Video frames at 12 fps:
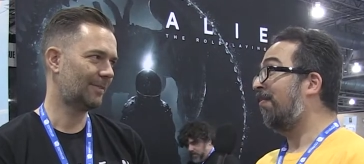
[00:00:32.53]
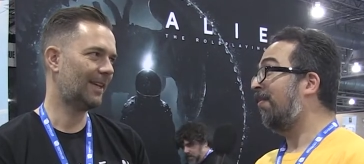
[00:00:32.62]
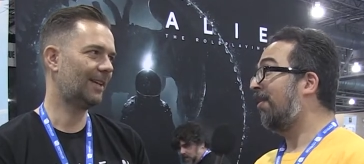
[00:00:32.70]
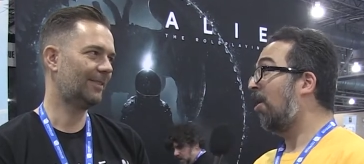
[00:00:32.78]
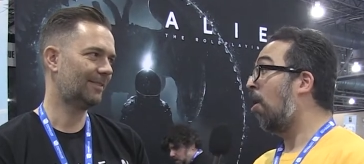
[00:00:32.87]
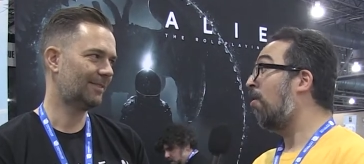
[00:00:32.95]

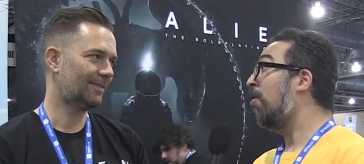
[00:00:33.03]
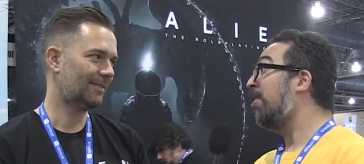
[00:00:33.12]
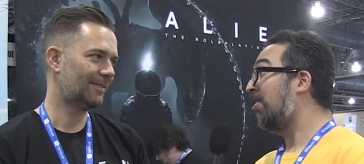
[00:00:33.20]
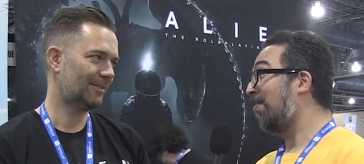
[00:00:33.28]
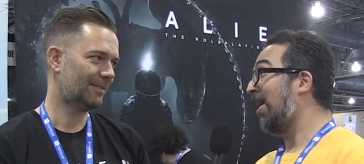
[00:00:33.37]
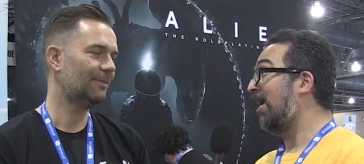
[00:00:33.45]
Speaker 1: Yeah. Horror
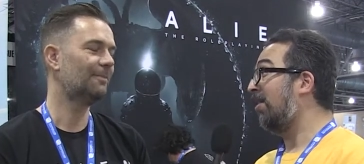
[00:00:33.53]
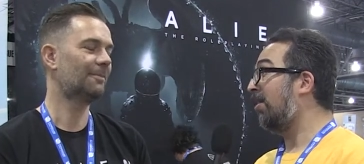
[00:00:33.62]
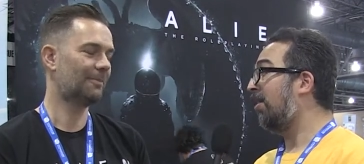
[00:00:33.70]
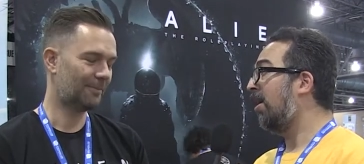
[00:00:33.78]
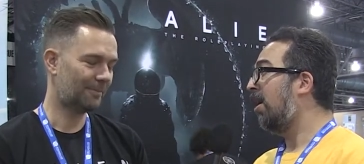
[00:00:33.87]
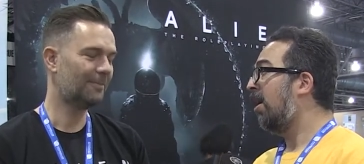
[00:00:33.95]
in
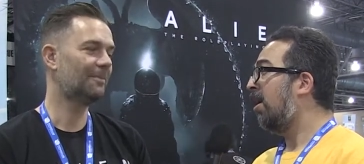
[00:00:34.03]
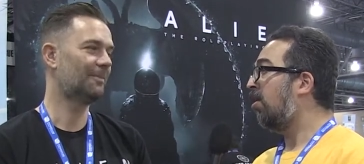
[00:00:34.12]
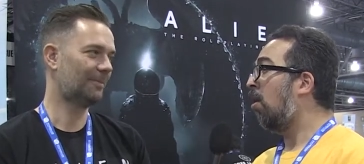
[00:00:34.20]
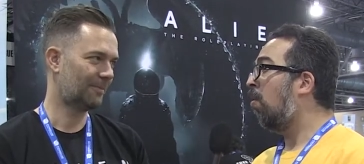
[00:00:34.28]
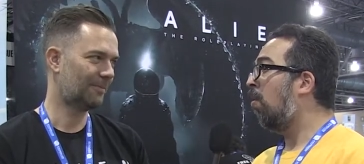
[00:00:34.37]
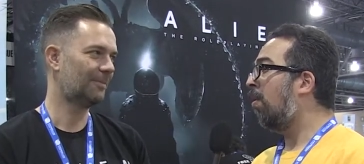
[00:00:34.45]
space.
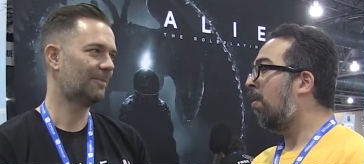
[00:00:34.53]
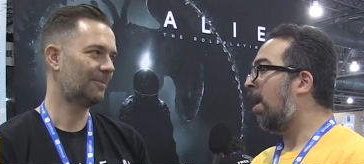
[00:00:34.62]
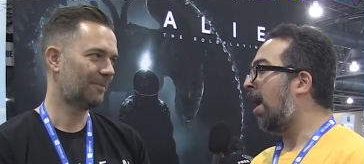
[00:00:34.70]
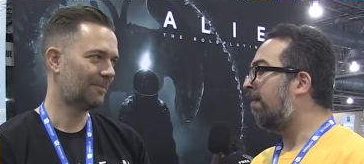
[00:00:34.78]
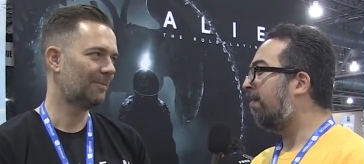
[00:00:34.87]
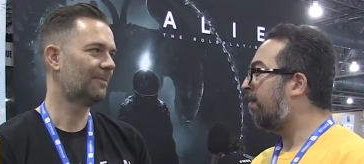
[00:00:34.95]
So
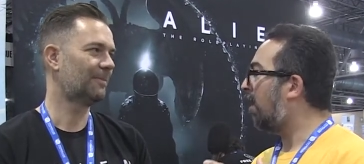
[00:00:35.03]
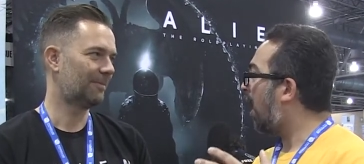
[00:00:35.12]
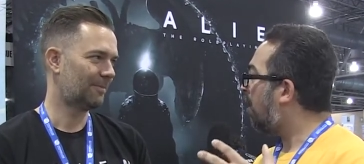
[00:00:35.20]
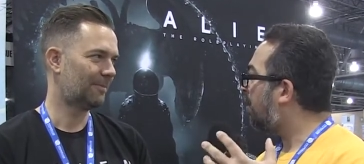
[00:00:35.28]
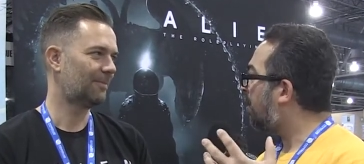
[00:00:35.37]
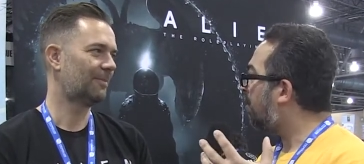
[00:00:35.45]

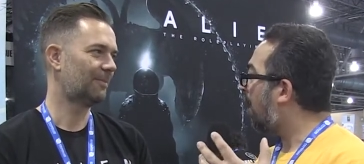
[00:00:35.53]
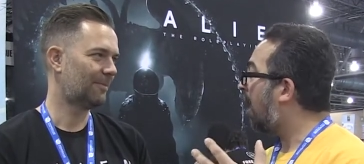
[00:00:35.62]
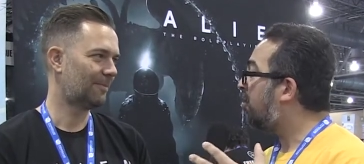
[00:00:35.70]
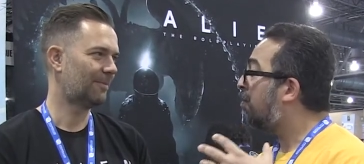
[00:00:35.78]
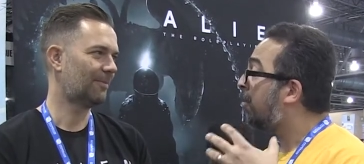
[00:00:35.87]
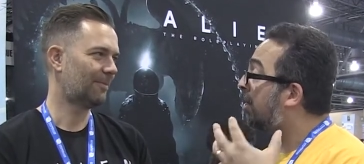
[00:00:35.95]
how, is this,
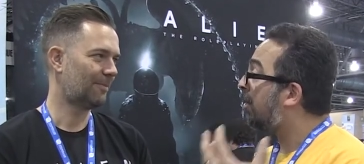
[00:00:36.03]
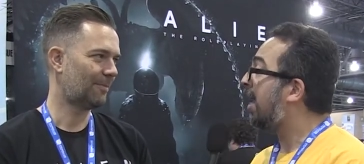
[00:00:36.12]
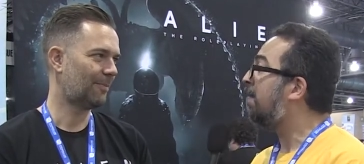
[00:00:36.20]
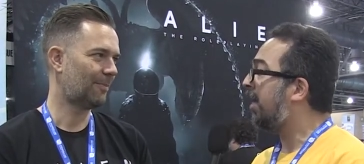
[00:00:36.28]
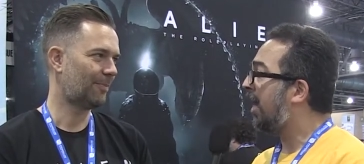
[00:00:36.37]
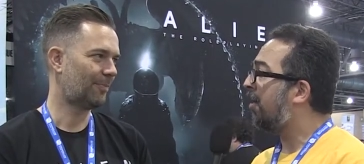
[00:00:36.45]
how did you put this
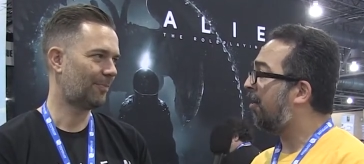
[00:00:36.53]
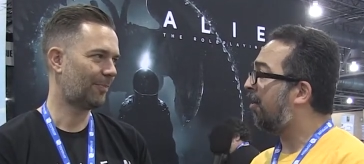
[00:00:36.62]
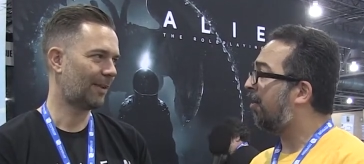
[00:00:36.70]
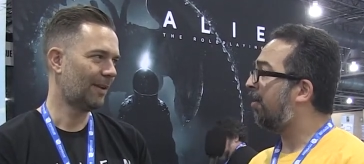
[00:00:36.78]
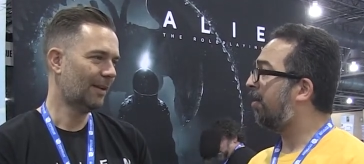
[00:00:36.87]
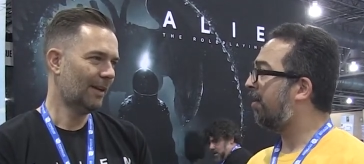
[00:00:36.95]
game together?
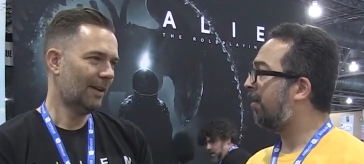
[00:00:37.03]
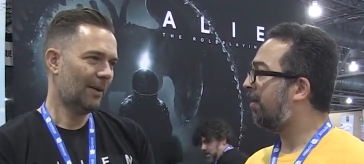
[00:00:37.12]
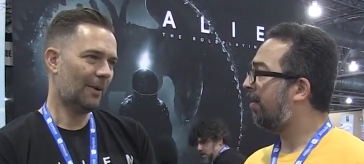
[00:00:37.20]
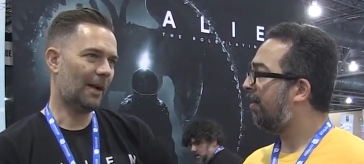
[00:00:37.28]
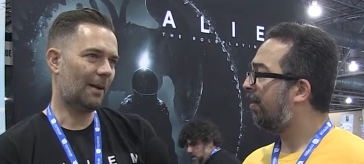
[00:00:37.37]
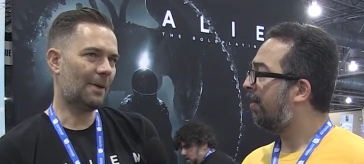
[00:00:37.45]

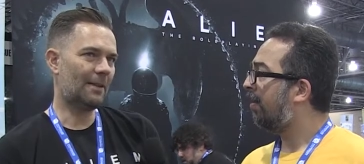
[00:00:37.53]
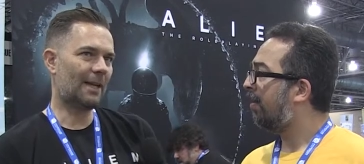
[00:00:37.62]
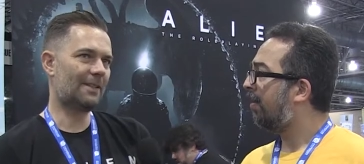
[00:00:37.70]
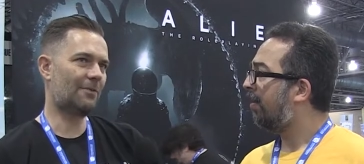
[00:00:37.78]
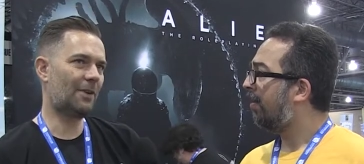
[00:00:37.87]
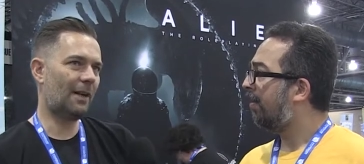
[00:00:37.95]
Speaker 2: Well, I mean,
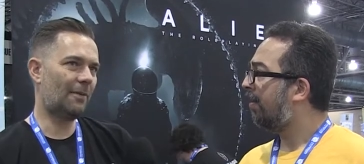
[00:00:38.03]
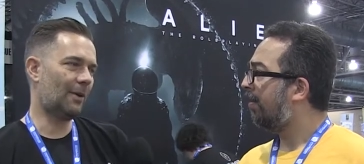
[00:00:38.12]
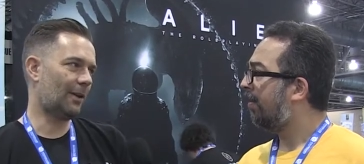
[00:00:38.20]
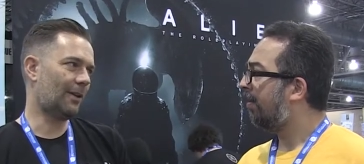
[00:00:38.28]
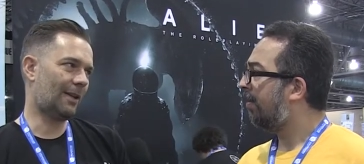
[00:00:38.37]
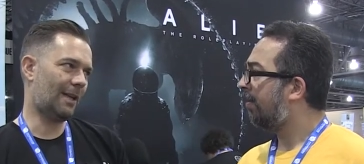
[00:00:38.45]
that's really
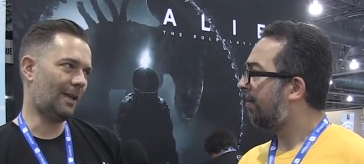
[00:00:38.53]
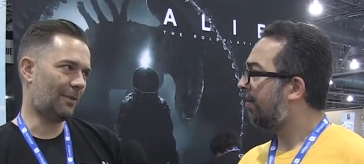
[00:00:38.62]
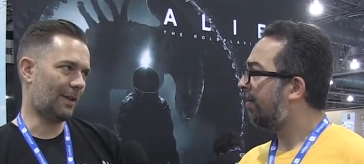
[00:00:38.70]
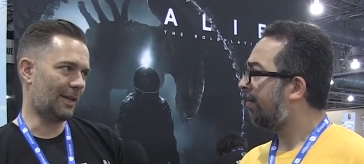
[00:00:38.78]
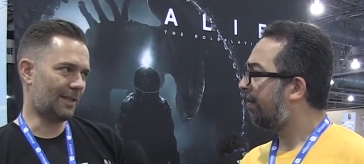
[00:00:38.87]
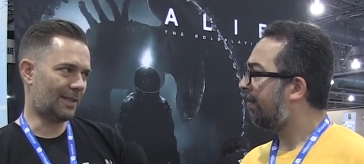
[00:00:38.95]
one of the key
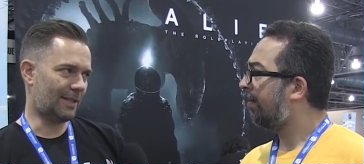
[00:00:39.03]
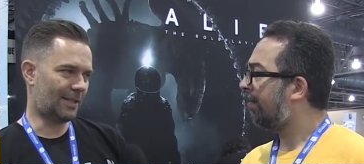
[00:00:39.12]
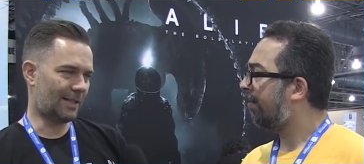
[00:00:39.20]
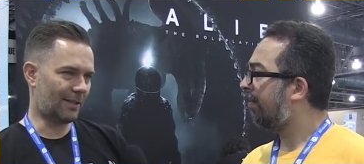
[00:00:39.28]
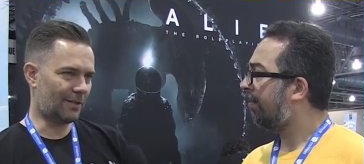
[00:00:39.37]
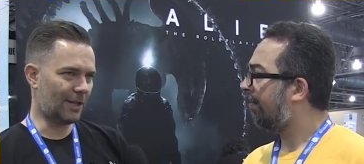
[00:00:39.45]
things
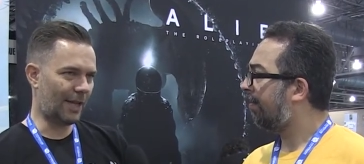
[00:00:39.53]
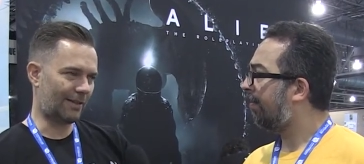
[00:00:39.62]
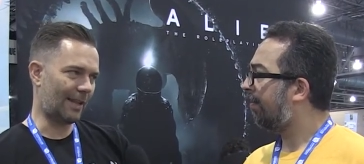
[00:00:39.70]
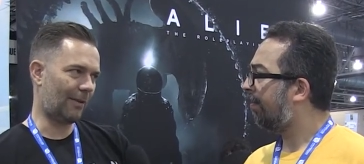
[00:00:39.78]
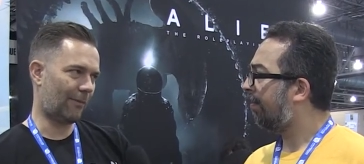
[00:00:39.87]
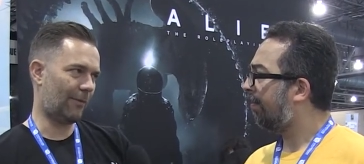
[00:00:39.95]
is uh, to
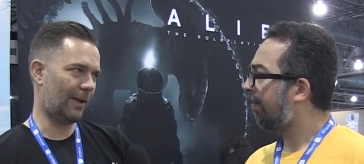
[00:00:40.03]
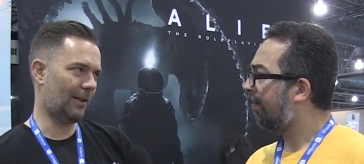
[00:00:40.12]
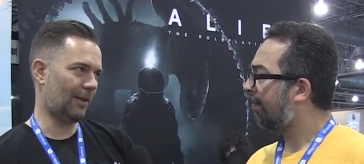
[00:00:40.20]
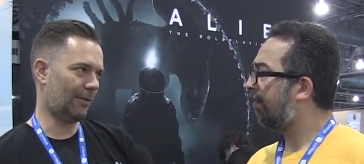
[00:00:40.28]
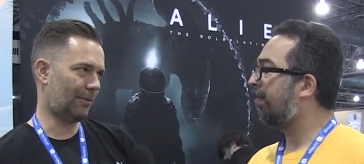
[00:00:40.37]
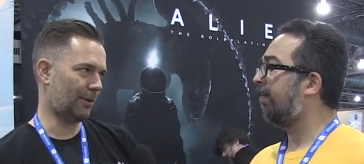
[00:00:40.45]
get that
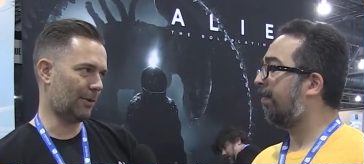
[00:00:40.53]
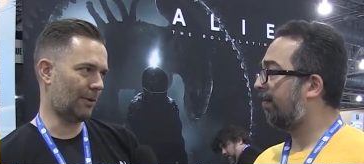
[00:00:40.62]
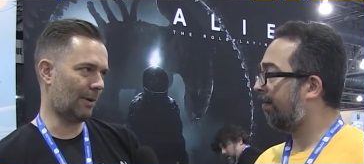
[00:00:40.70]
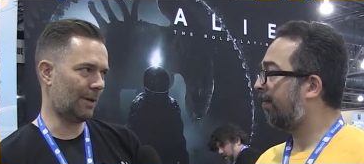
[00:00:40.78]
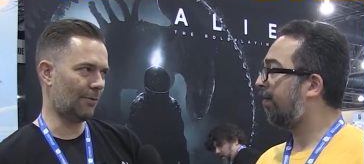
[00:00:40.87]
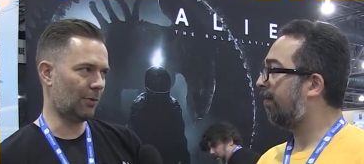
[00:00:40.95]
feel
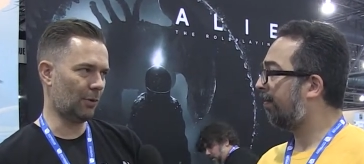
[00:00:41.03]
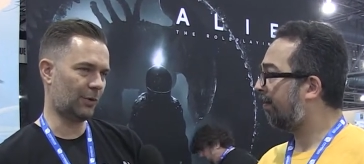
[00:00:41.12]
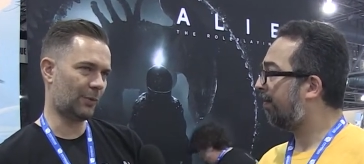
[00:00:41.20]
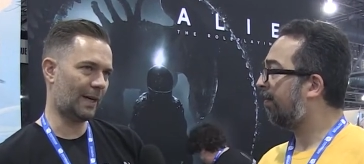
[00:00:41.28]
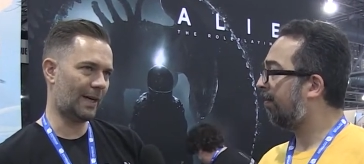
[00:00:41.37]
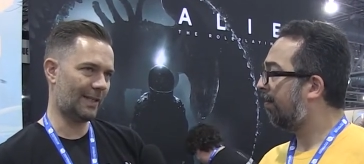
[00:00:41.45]
through. I mean,
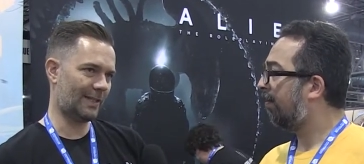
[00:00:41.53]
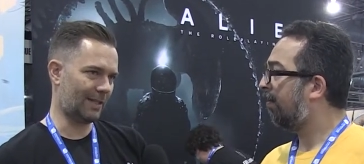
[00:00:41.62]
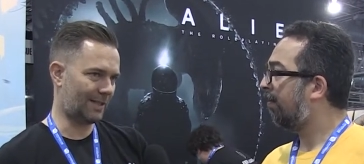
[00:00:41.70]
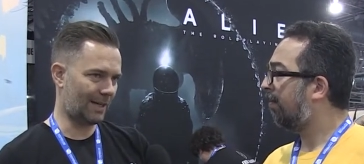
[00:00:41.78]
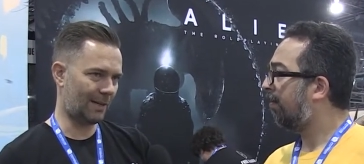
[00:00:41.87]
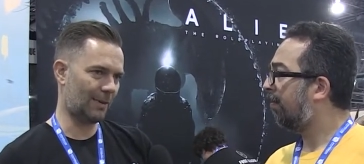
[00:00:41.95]
rules-wise
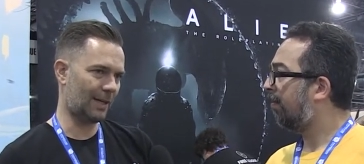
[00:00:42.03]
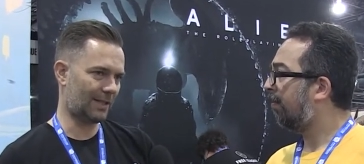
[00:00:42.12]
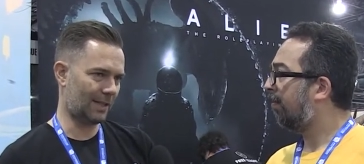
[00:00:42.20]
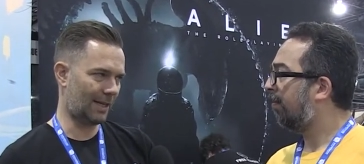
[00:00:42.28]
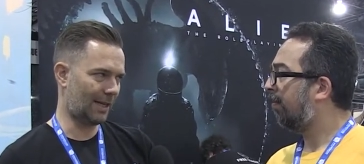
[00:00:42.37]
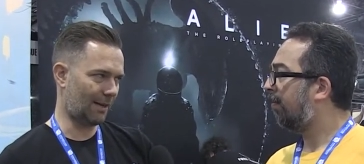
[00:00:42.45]
and
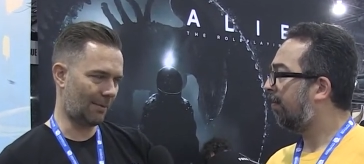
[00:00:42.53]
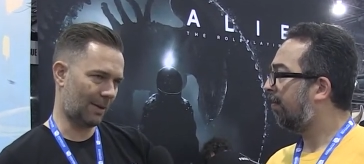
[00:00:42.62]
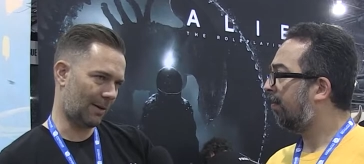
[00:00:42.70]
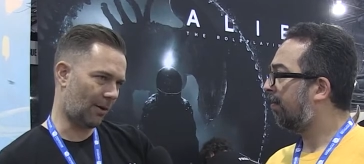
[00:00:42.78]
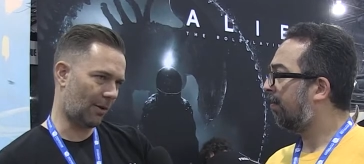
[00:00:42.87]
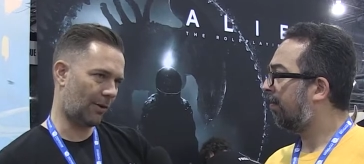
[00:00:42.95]
setting-wise and get, I
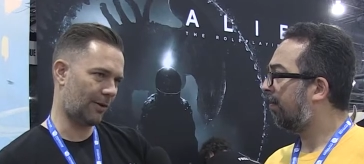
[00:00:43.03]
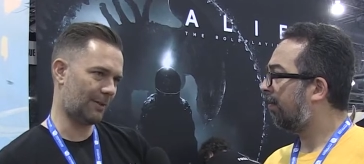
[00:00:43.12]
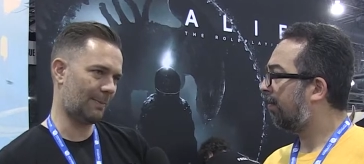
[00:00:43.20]
mean, horror in